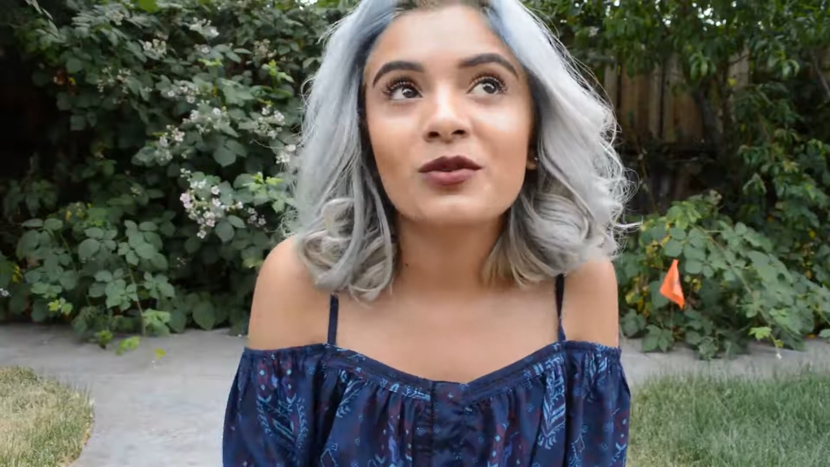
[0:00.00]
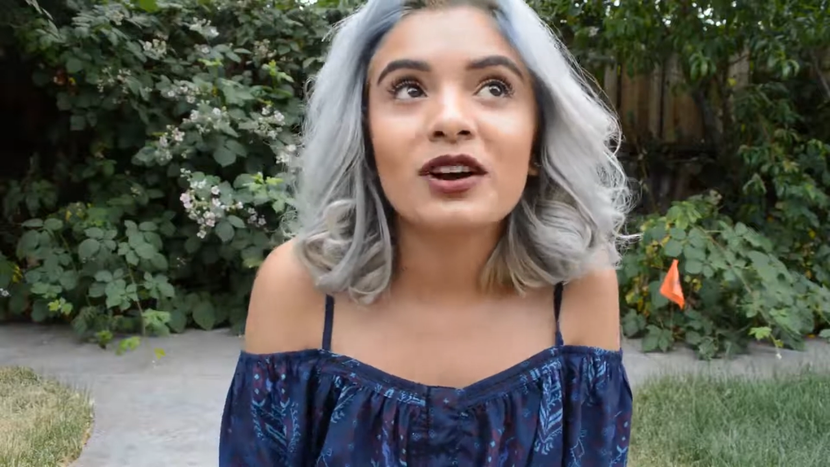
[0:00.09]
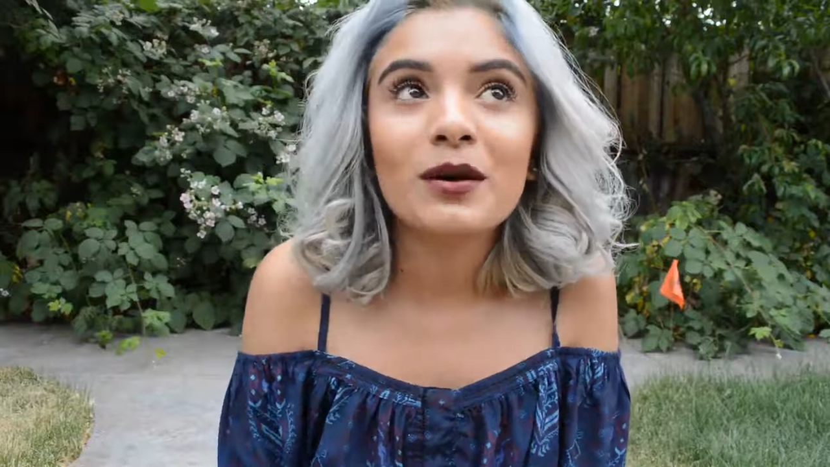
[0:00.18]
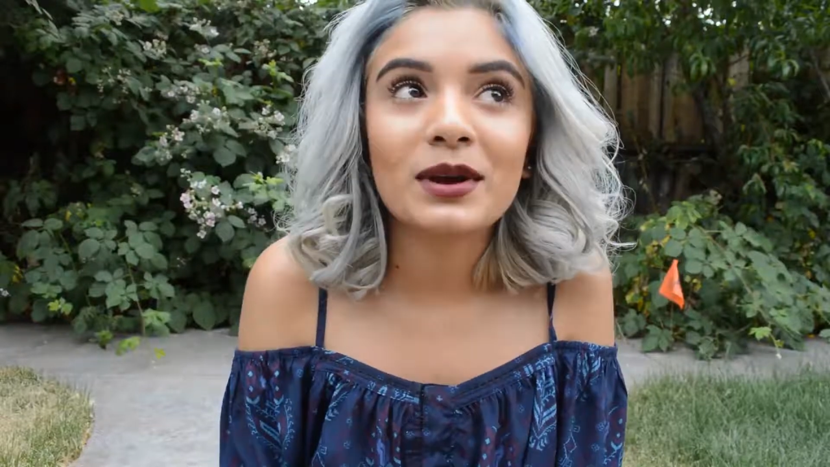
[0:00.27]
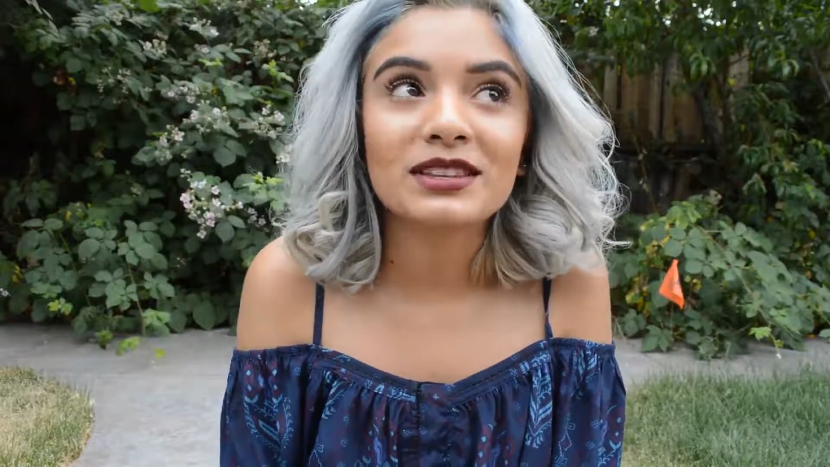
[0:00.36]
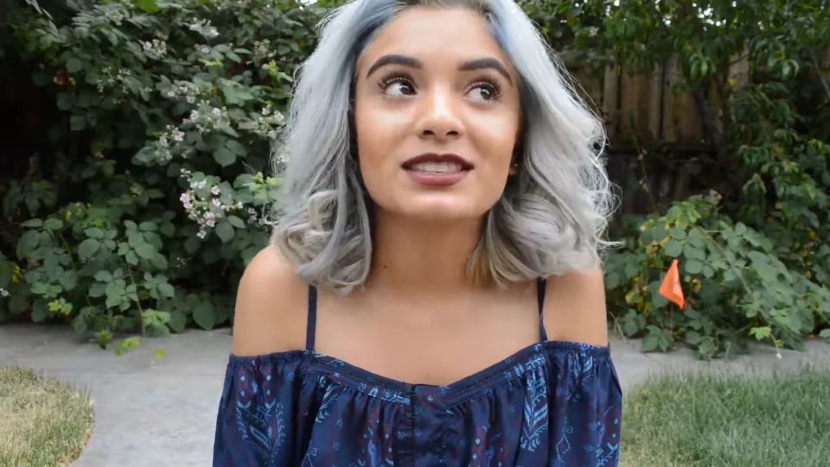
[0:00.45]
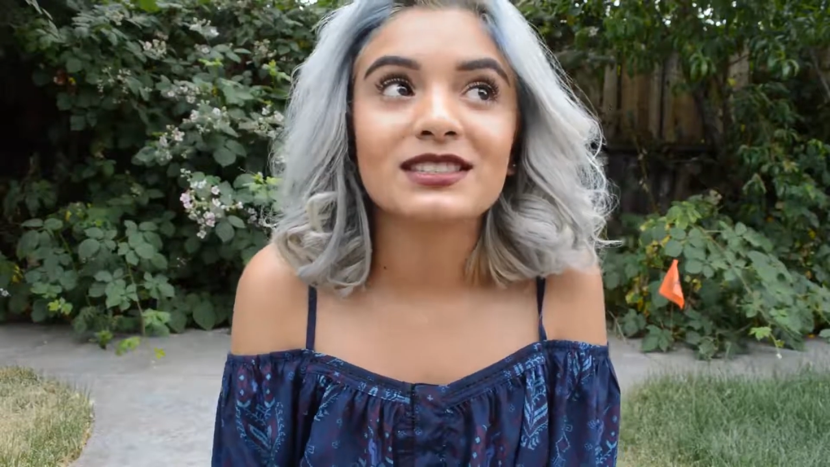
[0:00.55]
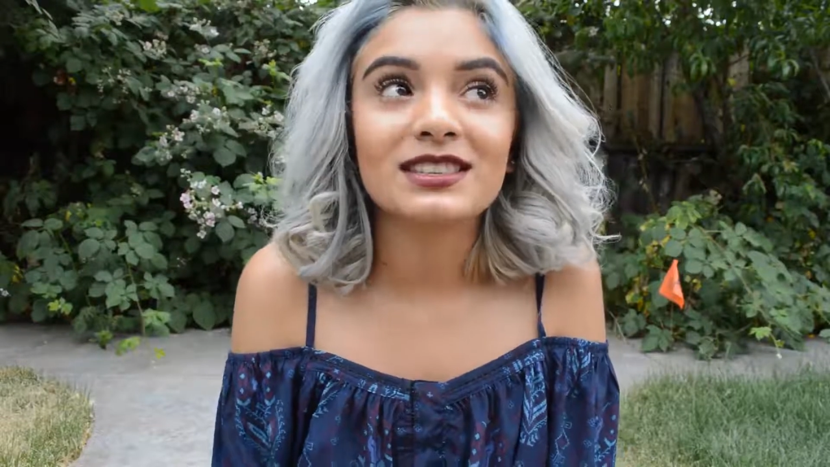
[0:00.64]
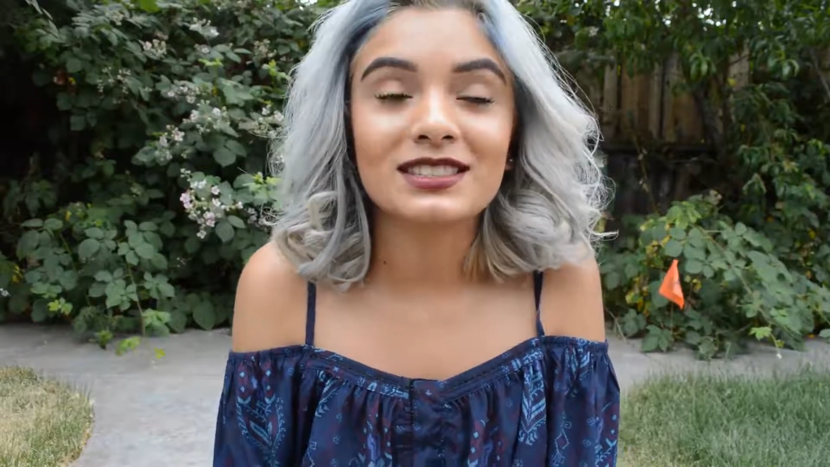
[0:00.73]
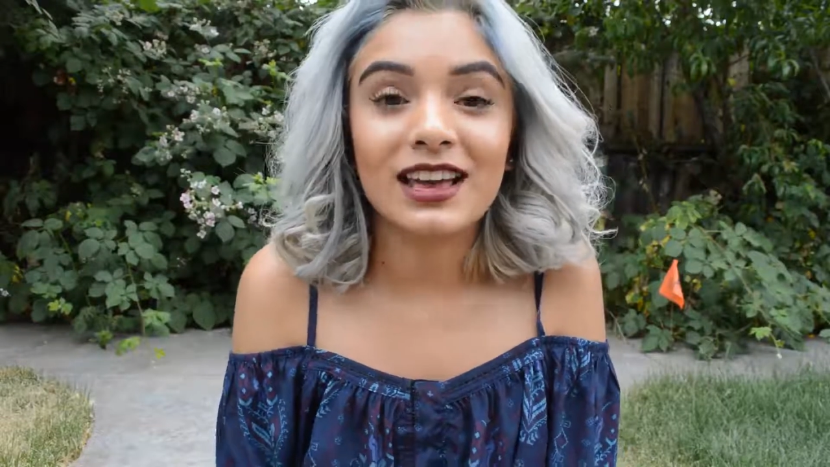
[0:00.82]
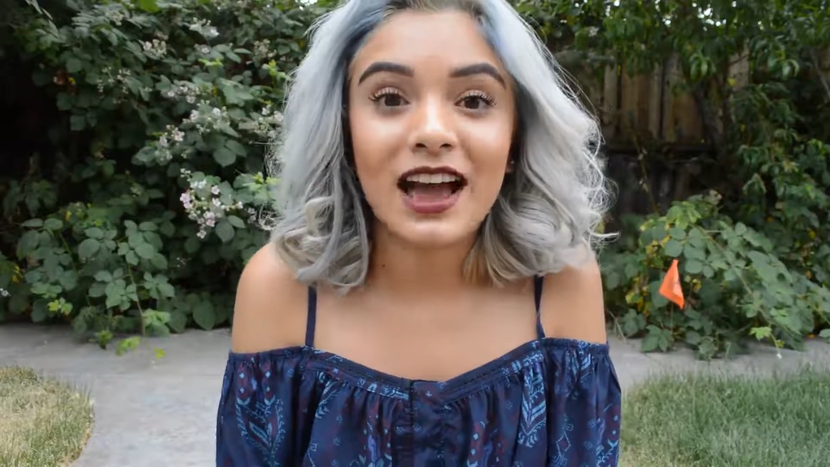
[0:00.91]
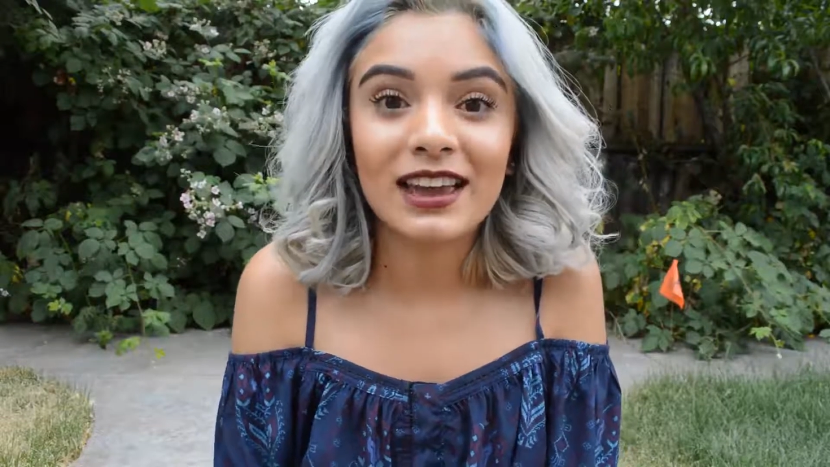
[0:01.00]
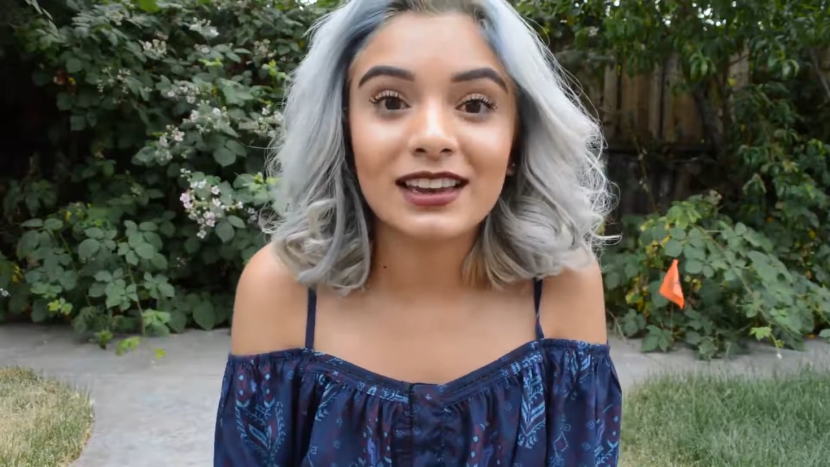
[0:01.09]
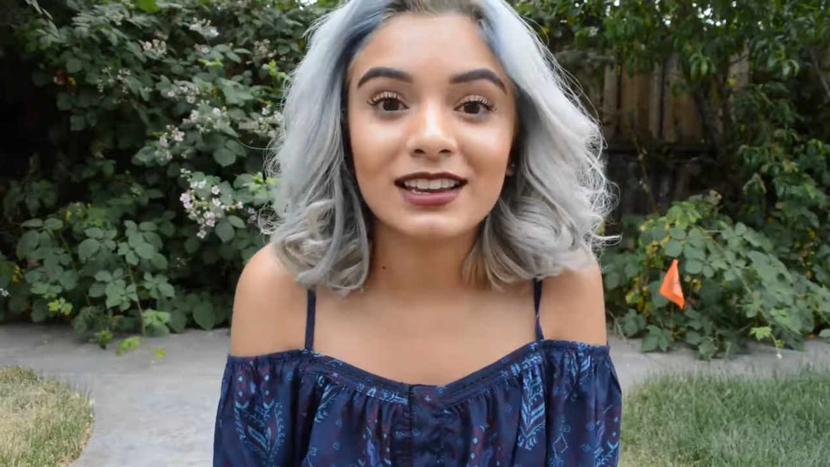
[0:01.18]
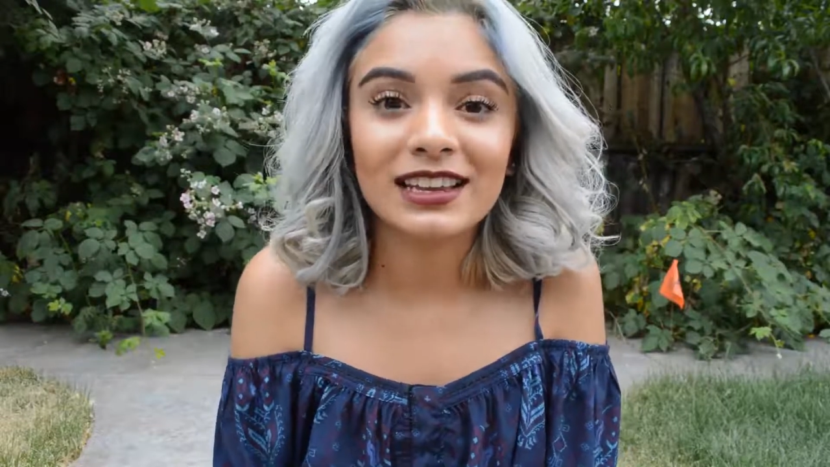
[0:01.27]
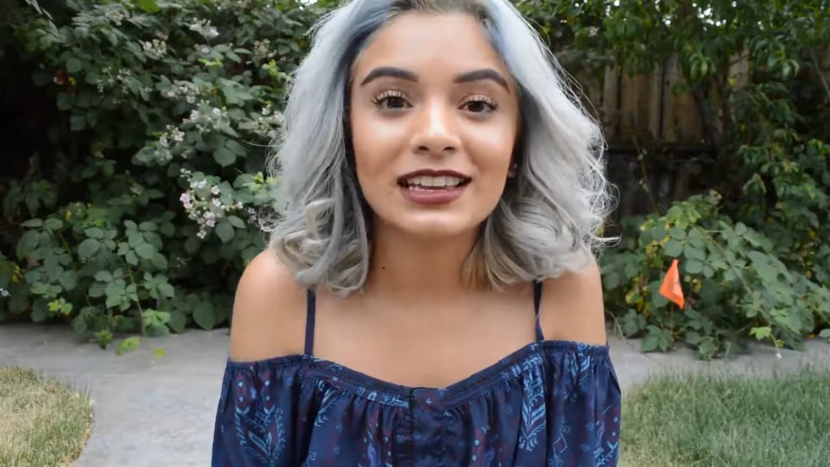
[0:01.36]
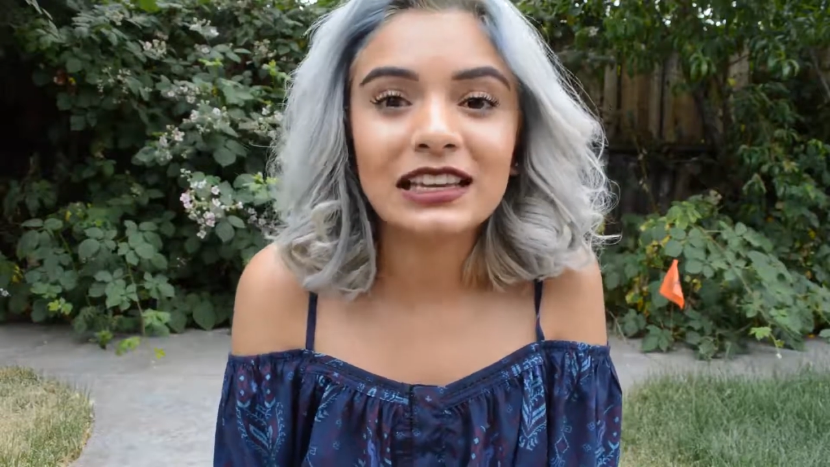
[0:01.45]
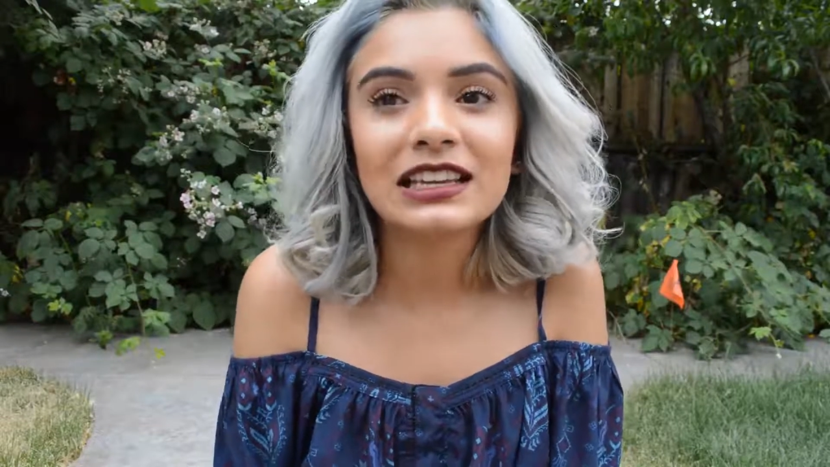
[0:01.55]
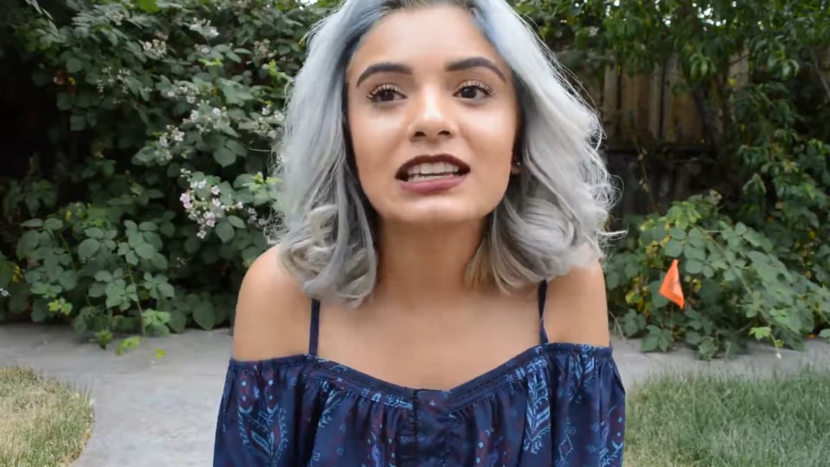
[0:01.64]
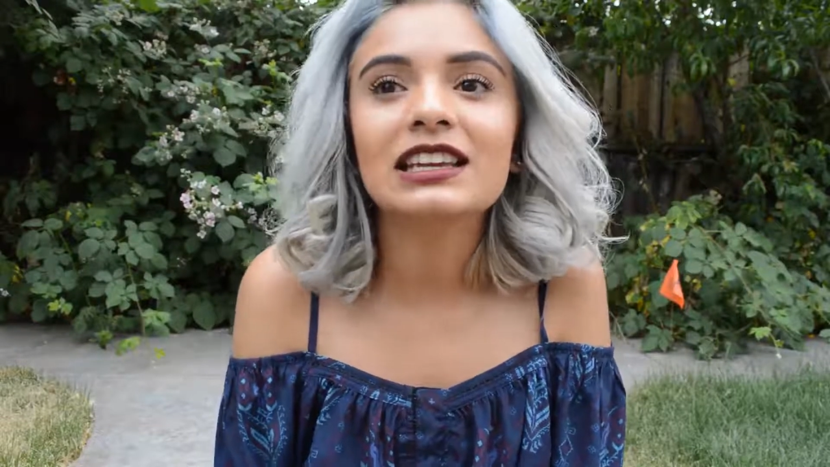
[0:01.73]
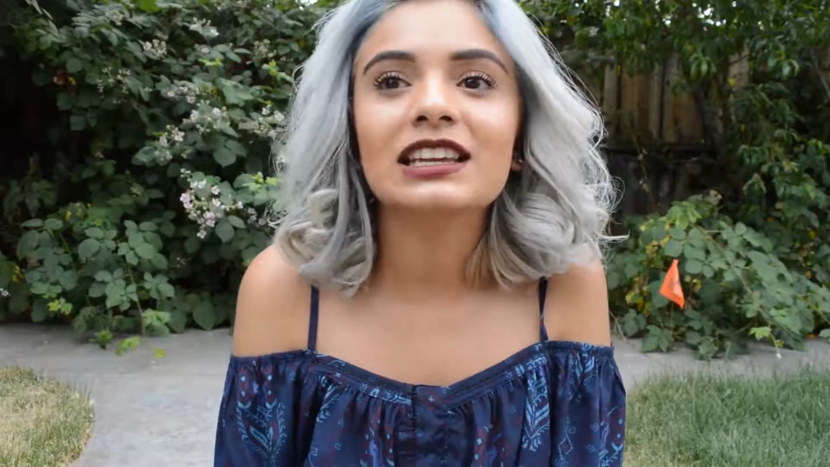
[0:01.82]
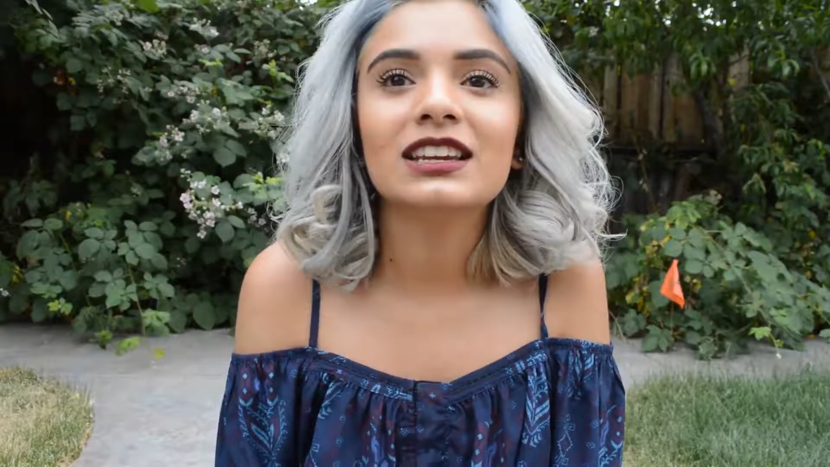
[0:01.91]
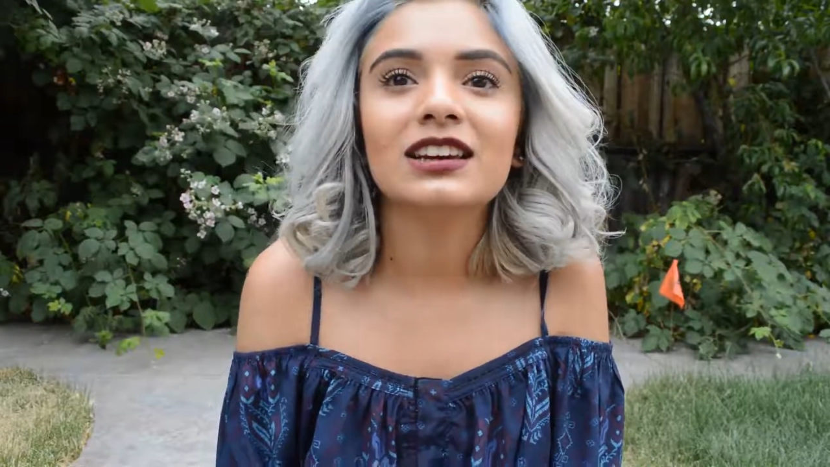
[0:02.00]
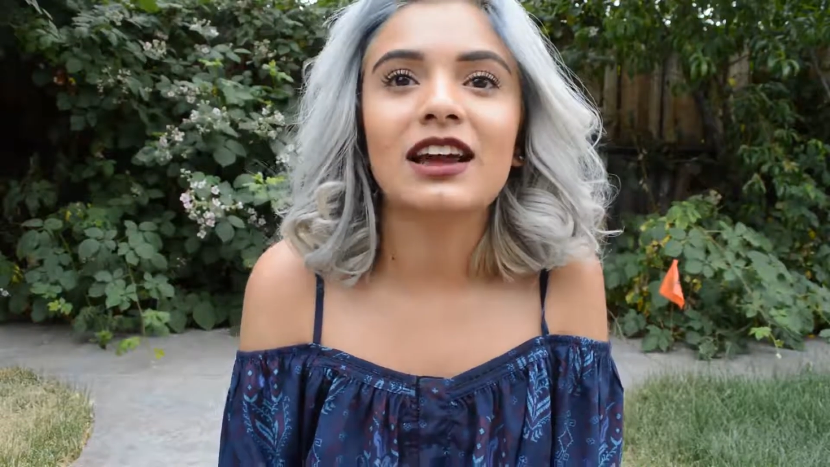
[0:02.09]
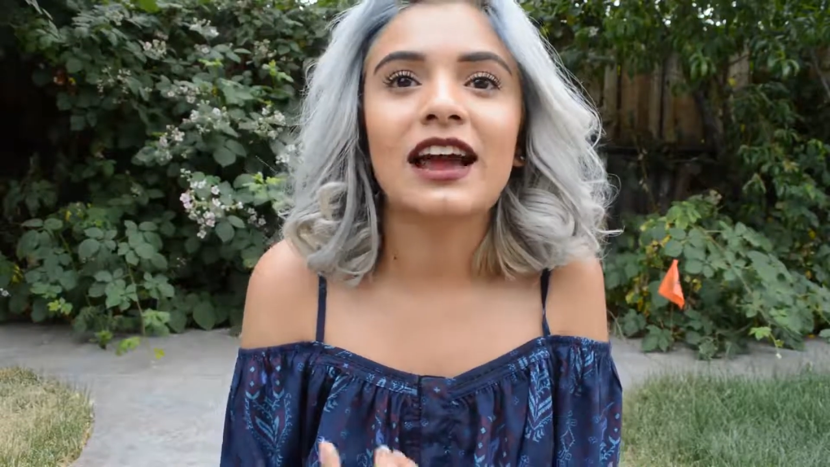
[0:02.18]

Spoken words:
up as a society eating